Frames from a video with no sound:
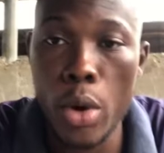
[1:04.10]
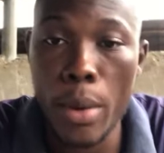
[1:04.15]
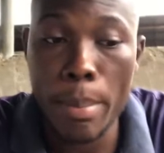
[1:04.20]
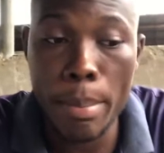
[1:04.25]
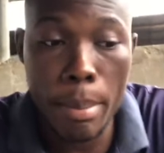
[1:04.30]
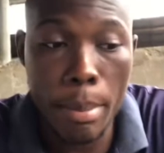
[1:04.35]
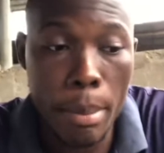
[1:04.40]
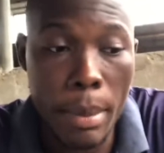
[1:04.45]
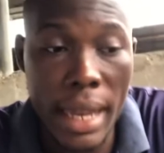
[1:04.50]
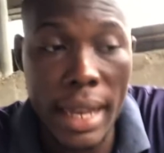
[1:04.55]

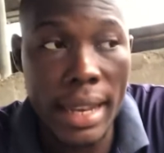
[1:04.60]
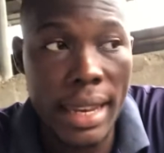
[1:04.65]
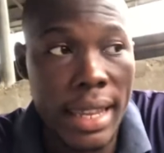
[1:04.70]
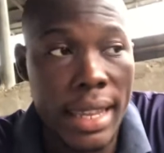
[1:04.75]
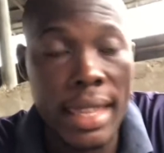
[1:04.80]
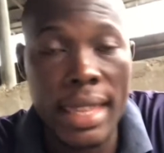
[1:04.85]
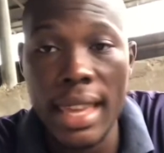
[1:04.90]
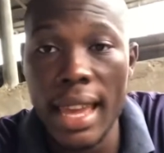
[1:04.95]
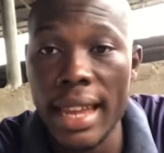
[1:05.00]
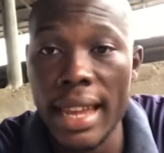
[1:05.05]
mainly
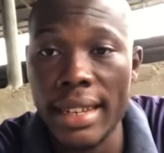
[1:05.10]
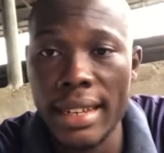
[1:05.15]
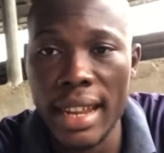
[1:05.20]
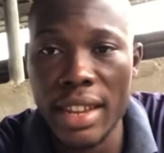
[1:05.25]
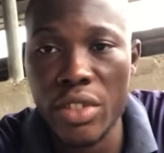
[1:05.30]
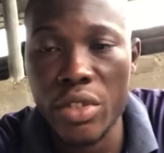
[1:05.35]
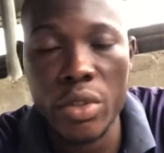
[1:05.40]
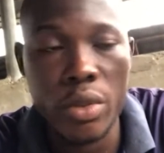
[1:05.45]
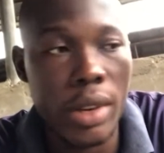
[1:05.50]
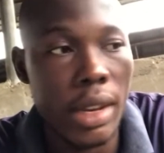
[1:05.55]
here in
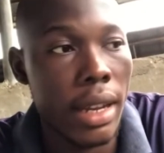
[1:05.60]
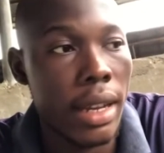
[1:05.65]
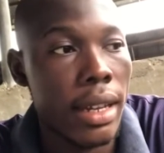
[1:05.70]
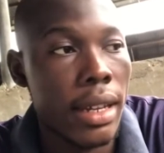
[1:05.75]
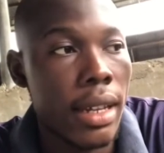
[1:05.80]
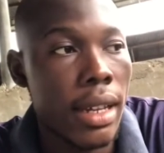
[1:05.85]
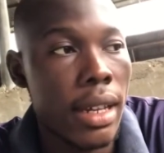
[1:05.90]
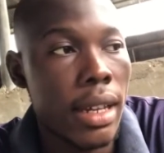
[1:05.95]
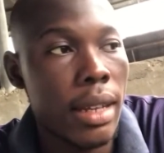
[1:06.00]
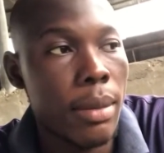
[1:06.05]
Nigeria,
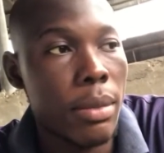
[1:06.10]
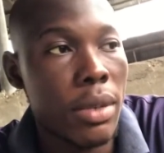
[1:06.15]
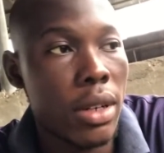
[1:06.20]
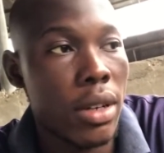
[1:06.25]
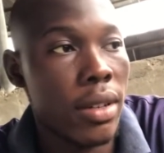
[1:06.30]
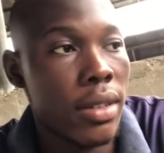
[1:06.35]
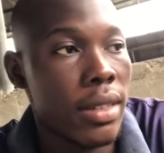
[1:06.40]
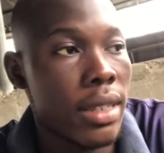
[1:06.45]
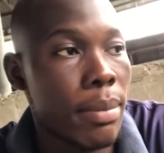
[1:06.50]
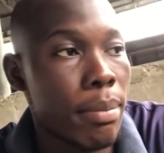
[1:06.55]

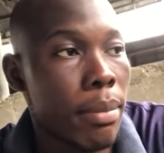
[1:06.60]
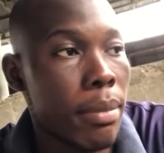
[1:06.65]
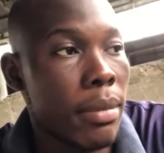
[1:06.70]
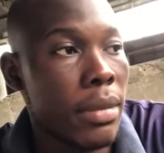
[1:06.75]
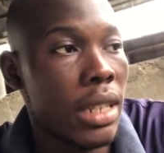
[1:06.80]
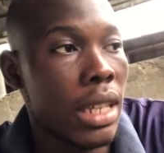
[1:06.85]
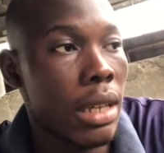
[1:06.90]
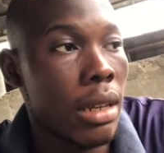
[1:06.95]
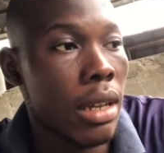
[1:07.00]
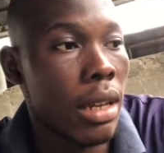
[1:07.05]
because
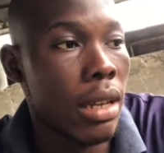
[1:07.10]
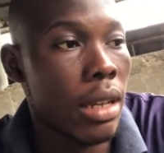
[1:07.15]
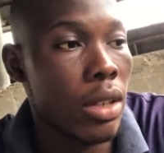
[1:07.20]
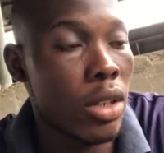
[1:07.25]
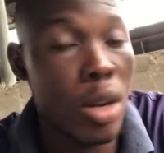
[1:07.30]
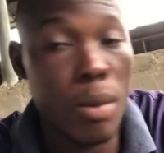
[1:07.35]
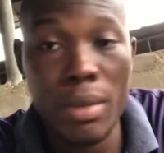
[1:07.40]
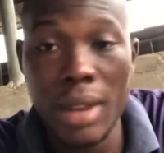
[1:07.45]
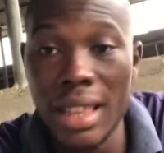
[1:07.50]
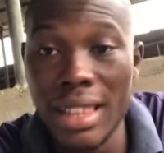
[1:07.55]
the
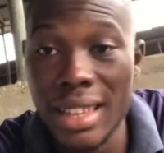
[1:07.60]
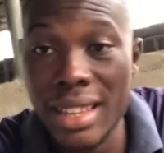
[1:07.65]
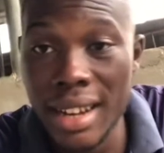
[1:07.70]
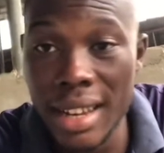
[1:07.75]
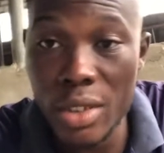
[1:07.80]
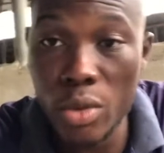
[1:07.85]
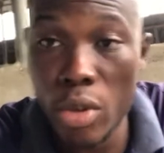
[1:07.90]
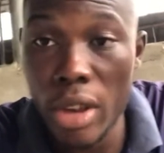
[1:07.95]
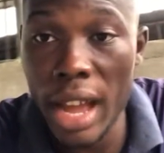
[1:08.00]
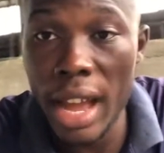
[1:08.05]
dominant
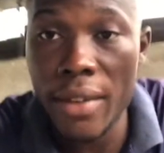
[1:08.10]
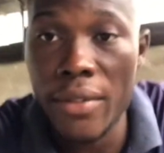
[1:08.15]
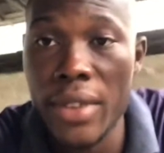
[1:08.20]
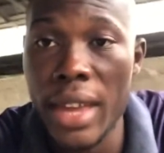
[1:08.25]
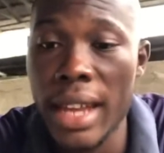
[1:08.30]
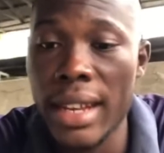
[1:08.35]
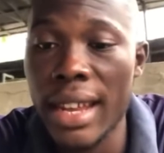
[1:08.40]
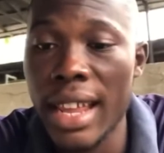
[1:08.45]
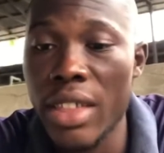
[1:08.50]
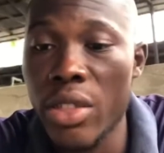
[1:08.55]
grass we have here
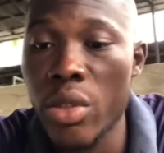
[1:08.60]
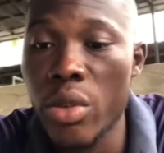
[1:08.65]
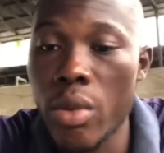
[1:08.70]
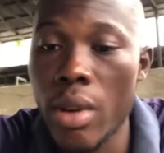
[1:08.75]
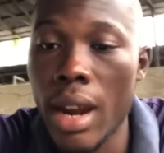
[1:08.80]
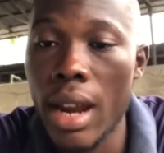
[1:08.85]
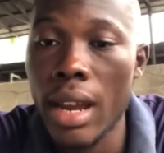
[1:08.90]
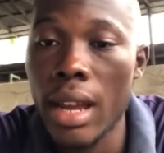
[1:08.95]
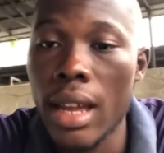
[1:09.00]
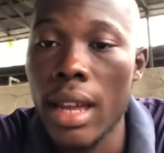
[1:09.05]
in
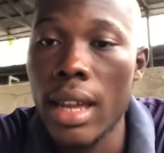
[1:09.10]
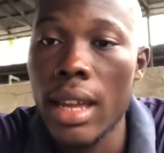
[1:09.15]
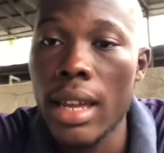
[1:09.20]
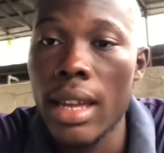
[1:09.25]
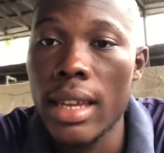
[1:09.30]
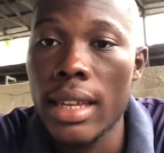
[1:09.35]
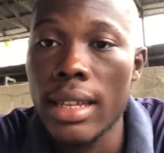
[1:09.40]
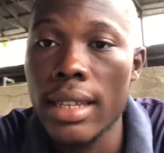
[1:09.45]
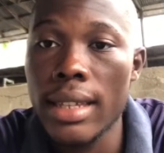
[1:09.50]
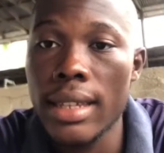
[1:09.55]
Nigeria
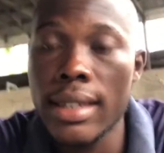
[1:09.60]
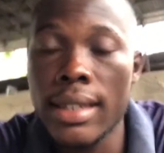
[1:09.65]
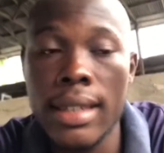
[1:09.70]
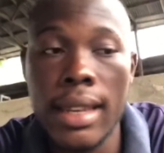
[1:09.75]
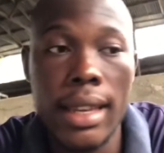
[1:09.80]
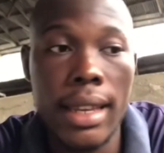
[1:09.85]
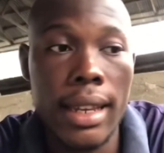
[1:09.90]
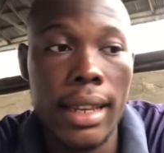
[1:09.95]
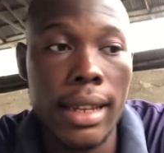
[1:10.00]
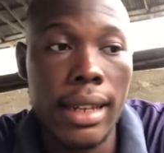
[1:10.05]
is
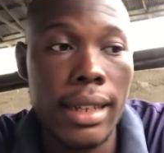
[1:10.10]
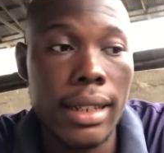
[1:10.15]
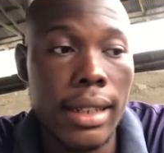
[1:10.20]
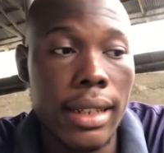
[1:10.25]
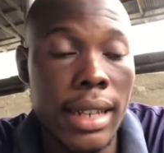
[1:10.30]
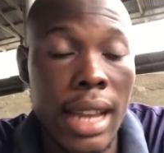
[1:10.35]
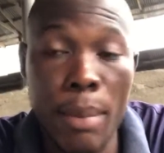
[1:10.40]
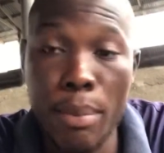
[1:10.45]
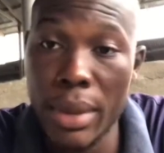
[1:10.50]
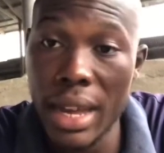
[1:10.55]

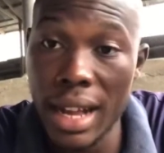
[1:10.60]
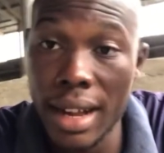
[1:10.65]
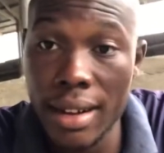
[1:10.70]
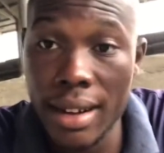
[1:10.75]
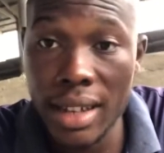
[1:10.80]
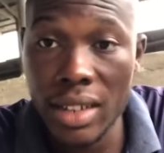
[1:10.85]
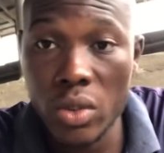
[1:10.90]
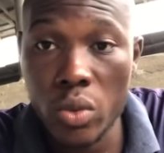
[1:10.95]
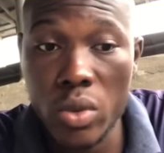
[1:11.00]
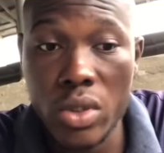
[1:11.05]
Napier
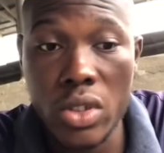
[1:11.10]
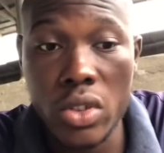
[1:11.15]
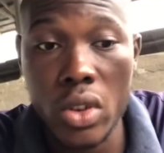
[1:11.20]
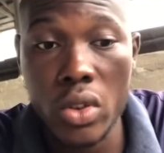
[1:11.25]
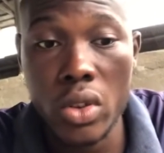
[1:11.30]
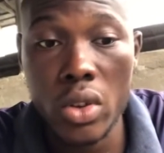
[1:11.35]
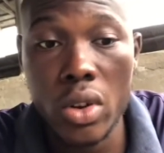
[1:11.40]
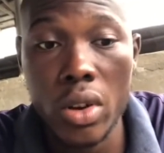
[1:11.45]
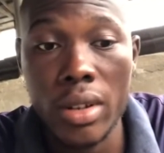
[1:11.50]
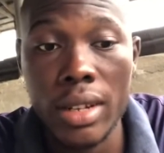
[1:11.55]
grass, which is
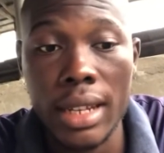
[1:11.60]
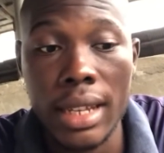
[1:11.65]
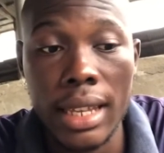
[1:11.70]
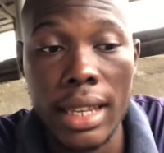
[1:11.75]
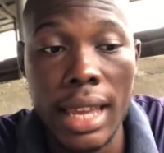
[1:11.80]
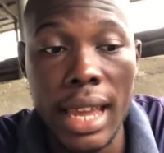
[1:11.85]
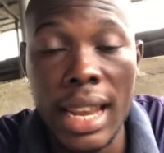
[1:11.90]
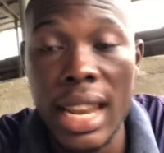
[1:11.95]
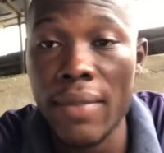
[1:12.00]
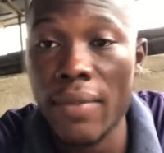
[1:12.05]
also called
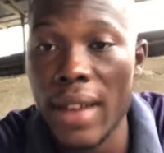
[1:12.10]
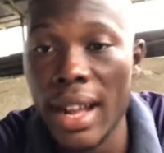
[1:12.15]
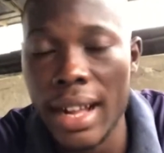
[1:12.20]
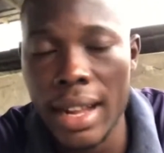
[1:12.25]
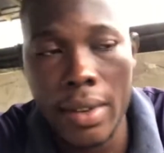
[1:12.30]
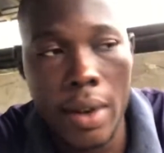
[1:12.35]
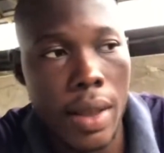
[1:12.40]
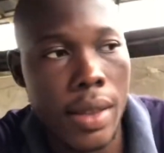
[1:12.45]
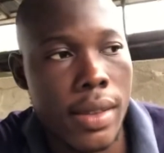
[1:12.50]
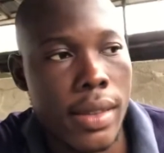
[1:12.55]
the elephant
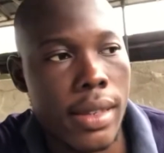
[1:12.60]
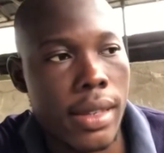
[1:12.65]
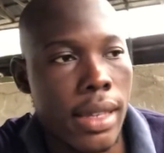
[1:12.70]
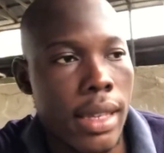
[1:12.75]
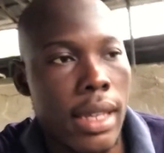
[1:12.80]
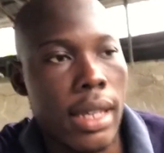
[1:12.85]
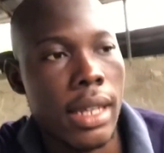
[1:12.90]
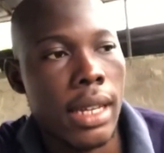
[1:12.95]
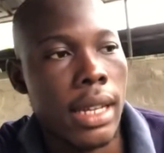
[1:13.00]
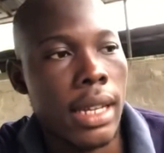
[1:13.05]
grass.
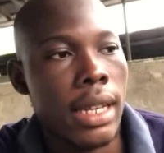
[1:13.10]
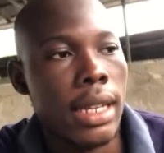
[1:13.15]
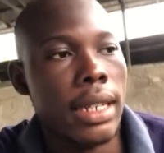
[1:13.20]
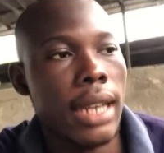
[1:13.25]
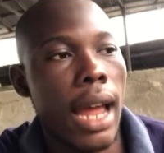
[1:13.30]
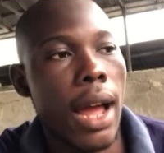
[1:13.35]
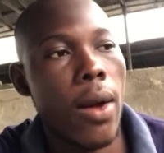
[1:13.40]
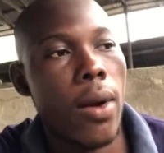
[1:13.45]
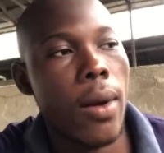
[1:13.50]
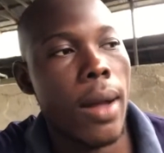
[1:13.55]

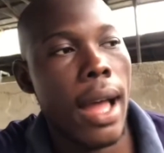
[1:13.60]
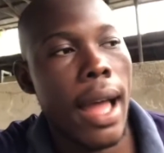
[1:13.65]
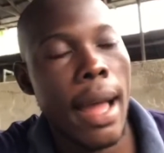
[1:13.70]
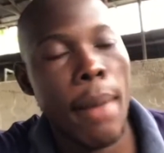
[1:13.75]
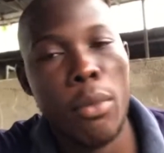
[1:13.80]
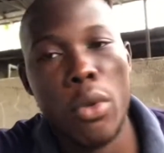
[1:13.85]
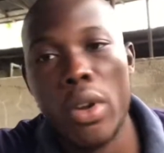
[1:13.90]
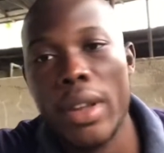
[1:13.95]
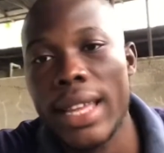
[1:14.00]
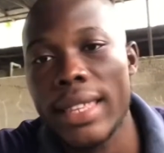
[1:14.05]
Now,
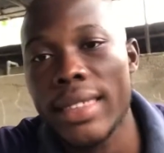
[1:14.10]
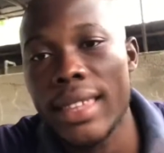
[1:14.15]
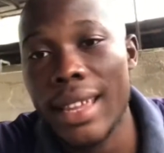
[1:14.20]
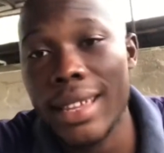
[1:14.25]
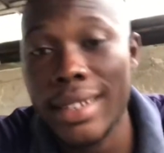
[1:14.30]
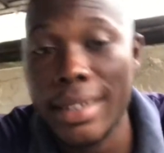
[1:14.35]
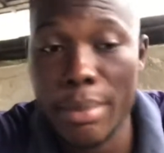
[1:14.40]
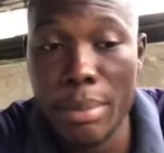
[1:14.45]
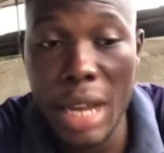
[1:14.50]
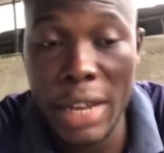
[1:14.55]

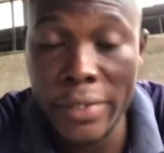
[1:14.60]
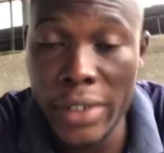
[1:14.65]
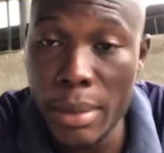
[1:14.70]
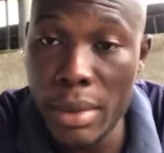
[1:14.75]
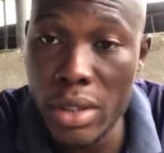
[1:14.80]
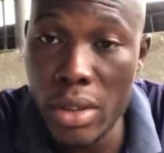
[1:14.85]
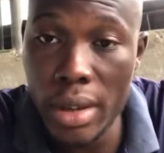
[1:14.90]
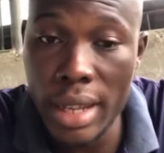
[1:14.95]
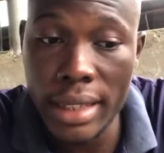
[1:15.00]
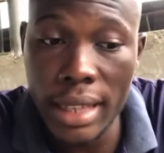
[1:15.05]
my farm is
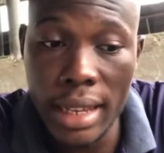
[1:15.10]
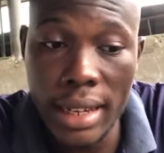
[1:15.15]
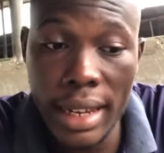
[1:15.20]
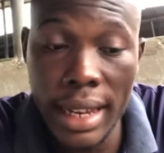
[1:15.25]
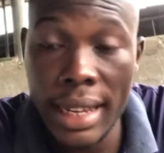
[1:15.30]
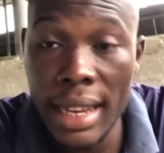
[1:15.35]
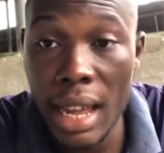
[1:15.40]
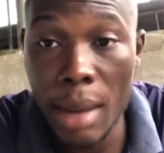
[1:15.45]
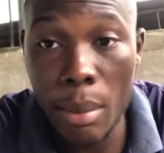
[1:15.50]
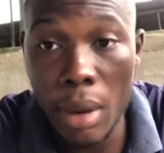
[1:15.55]
located
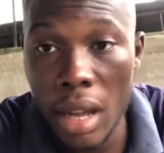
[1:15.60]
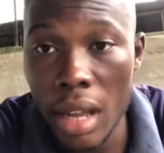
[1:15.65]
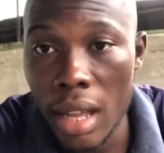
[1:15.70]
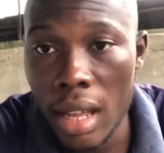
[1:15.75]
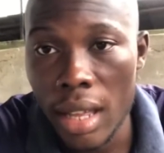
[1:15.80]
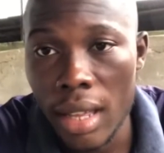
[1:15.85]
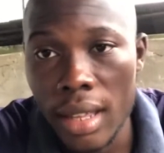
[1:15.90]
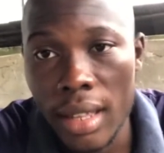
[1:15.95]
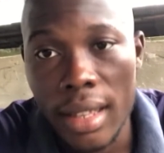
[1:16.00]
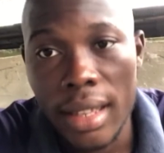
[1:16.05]
in Aba,
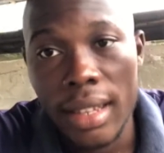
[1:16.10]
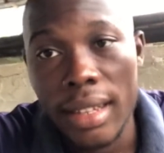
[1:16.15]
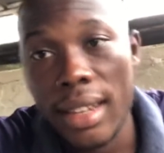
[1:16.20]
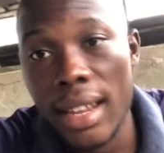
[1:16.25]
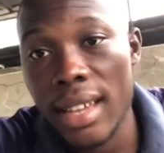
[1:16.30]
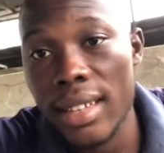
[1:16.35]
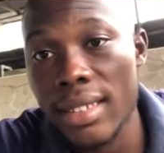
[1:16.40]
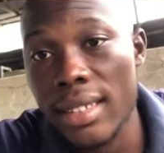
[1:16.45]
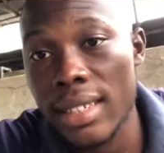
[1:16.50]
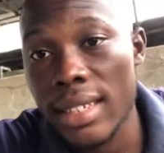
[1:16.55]

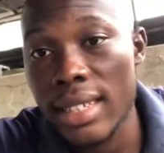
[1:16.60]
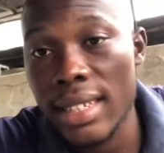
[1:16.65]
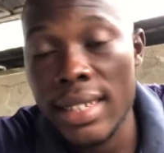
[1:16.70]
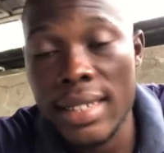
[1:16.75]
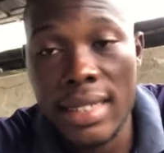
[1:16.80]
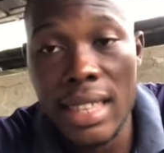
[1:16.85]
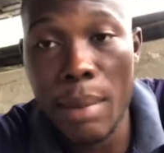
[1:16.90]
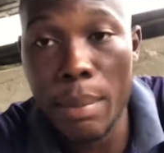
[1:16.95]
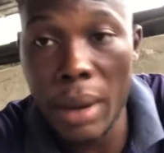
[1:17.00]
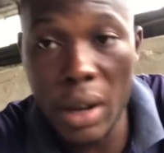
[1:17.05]
that's the
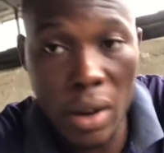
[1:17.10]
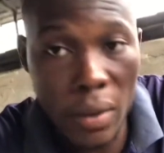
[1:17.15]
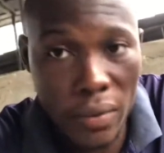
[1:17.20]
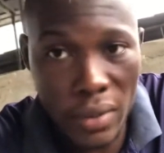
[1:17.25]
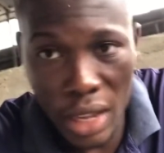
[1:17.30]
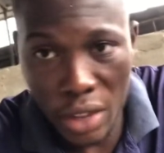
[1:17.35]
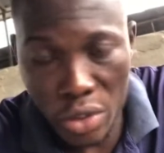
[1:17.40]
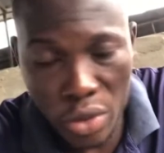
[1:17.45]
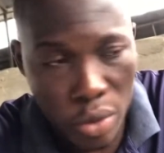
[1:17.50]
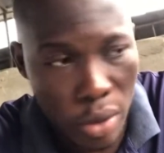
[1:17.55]
eastern part of
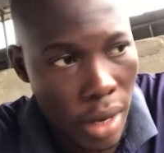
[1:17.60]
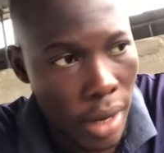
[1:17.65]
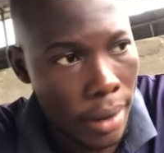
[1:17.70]
Nigeria.